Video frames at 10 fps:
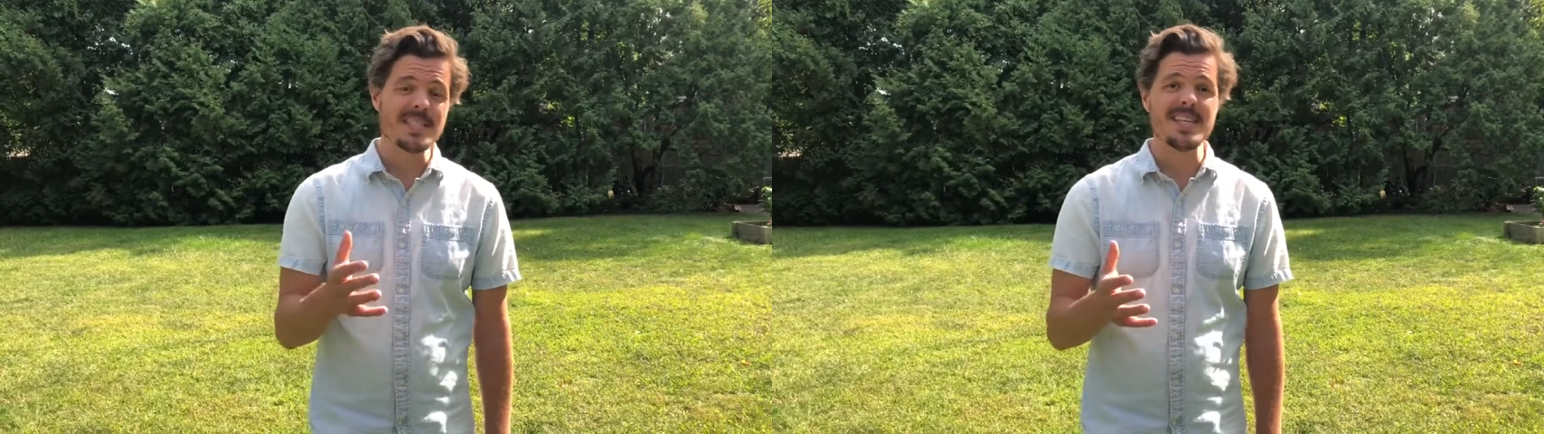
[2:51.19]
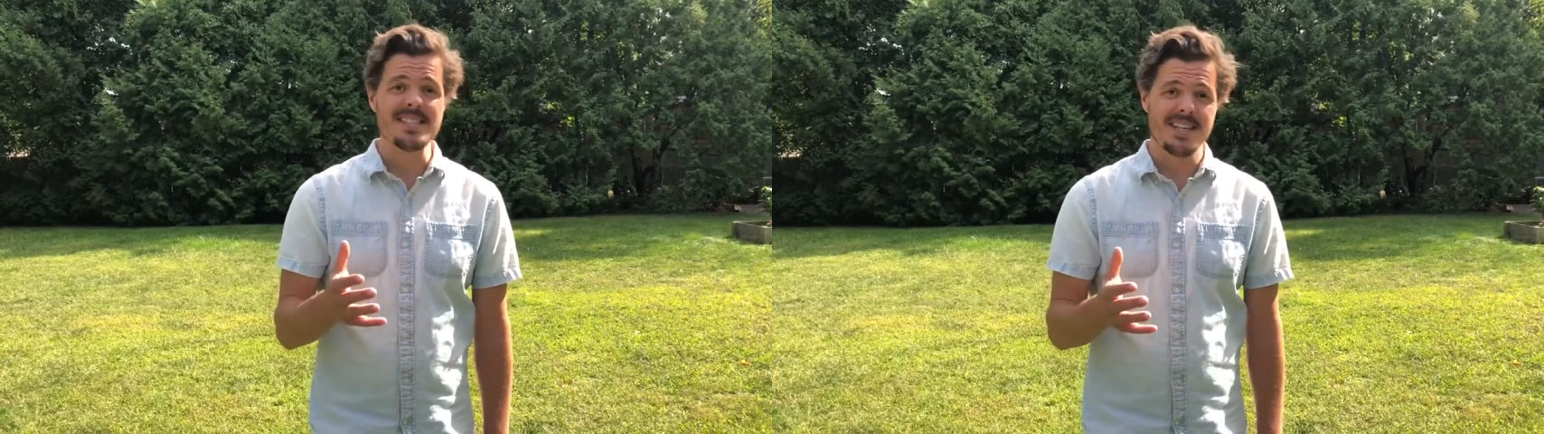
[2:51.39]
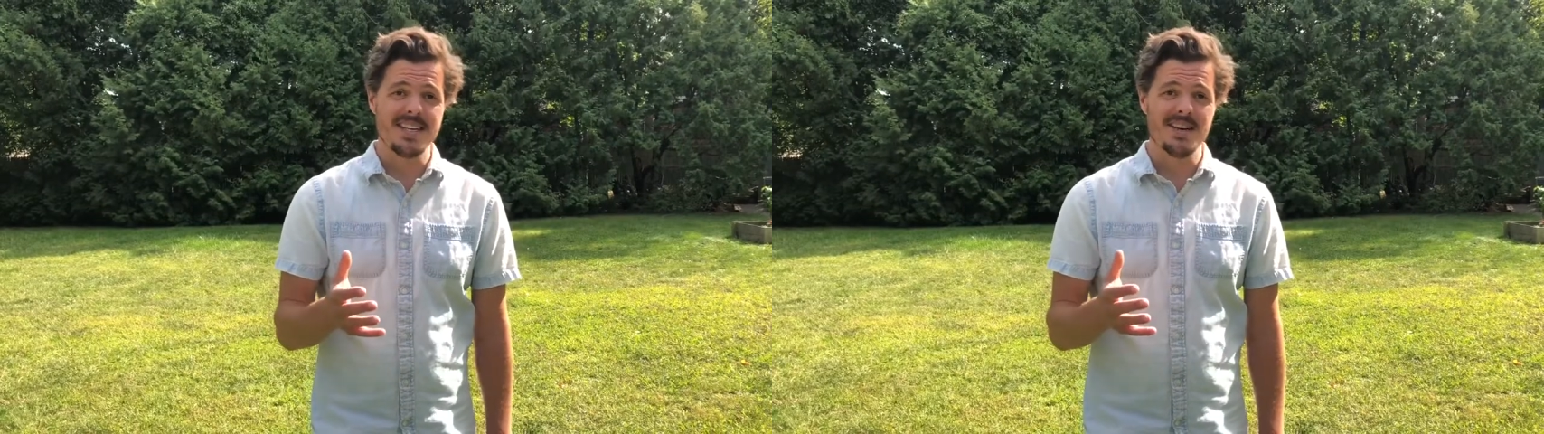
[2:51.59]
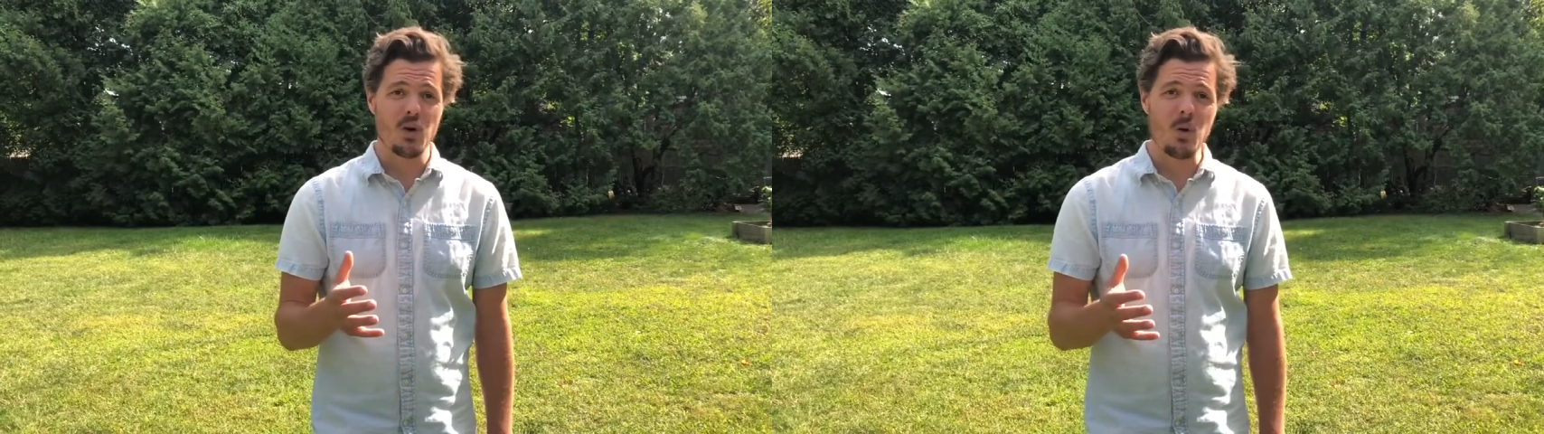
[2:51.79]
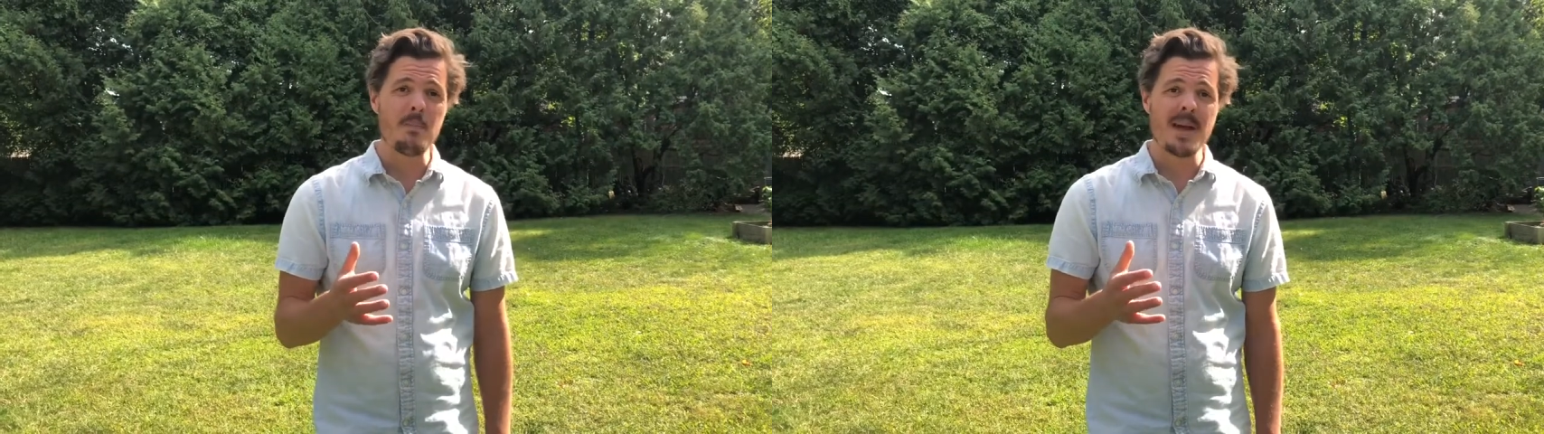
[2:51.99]
easy
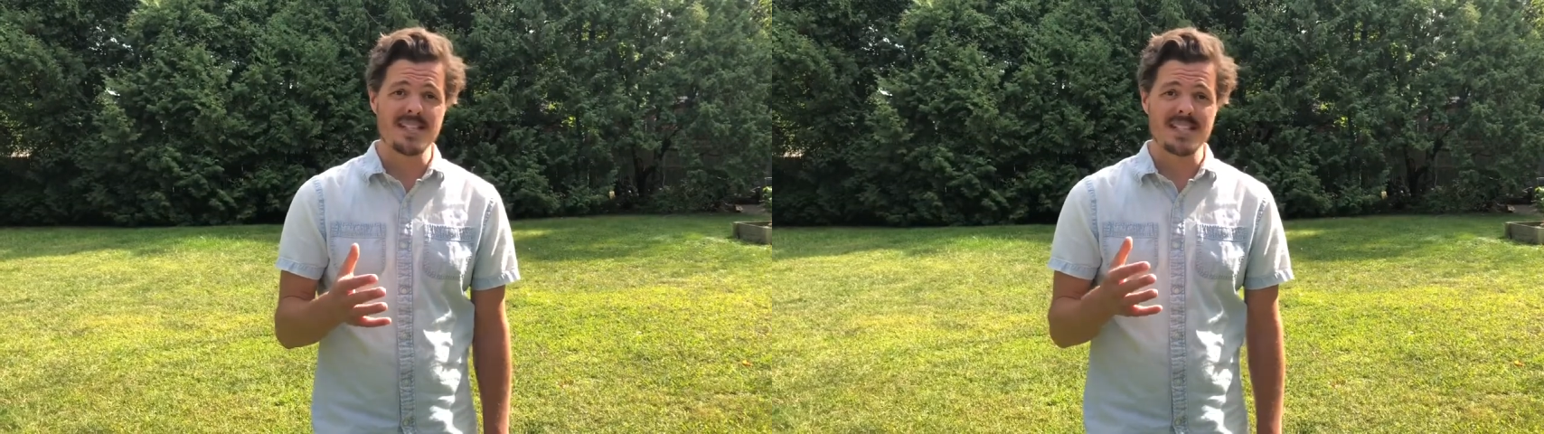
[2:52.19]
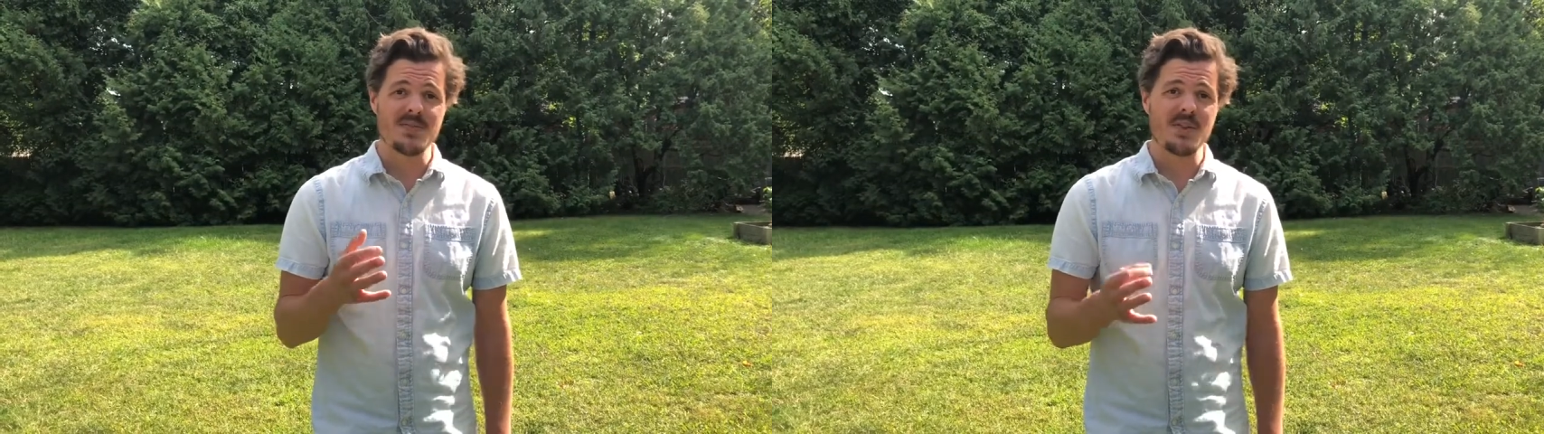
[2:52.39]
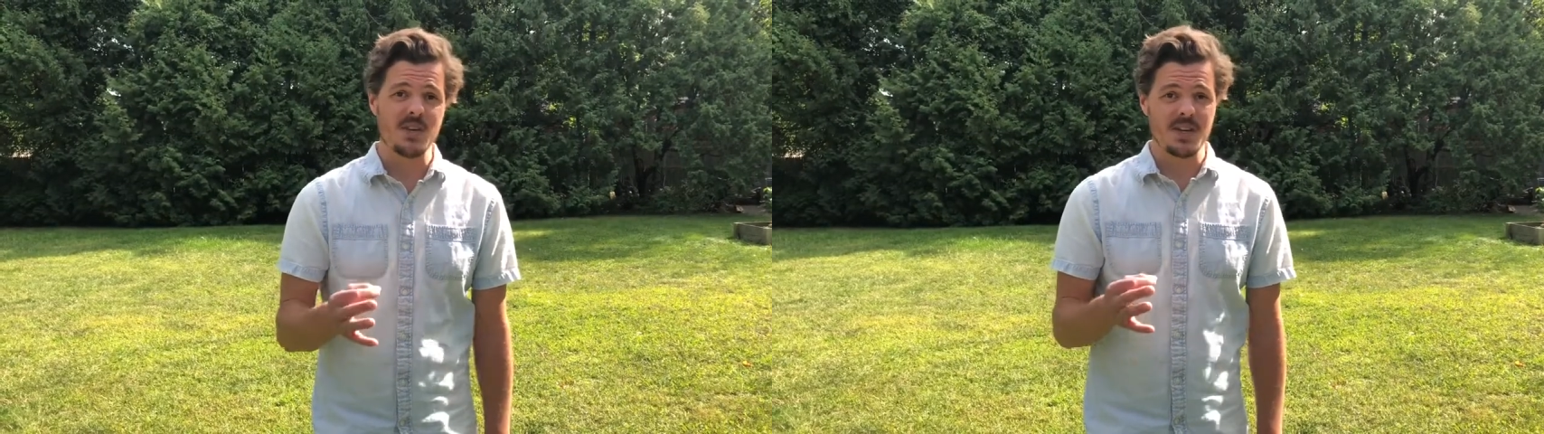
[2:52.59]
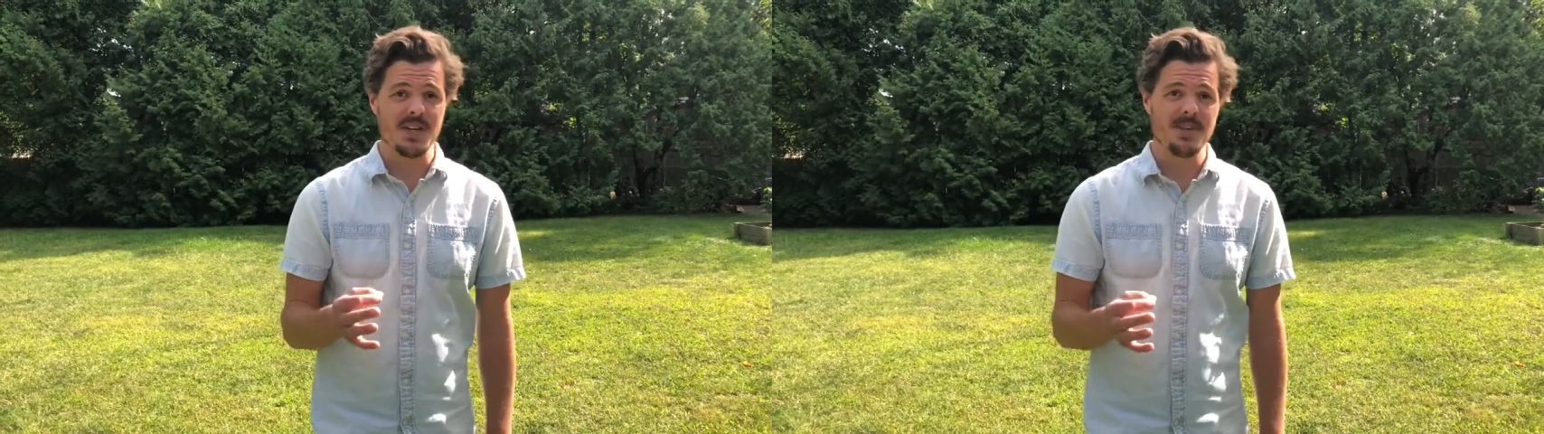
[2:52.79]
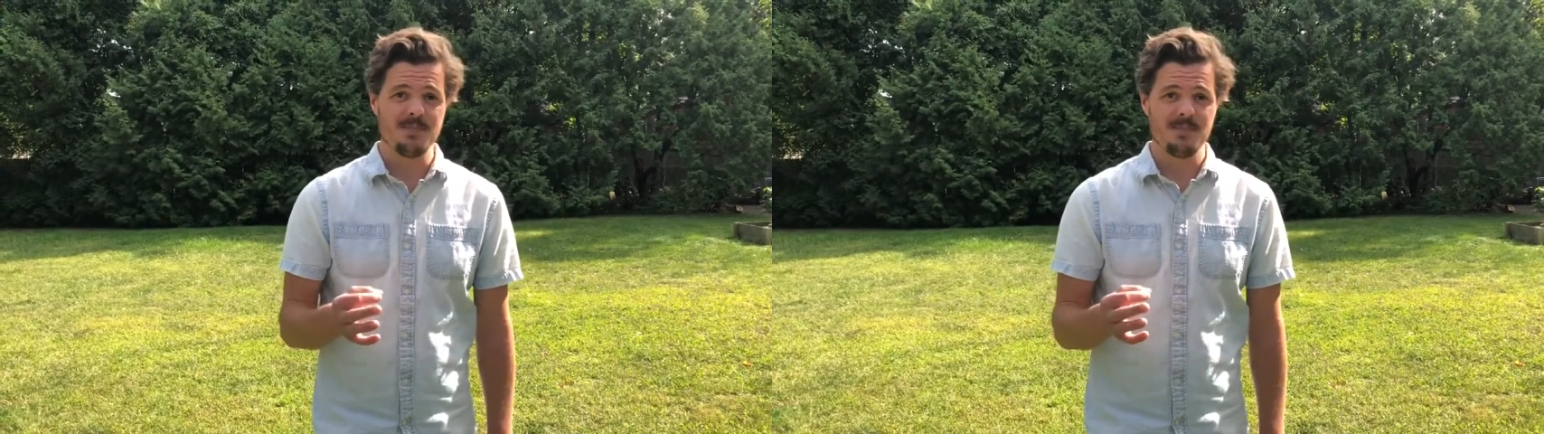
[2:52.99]
or what makes us feel good.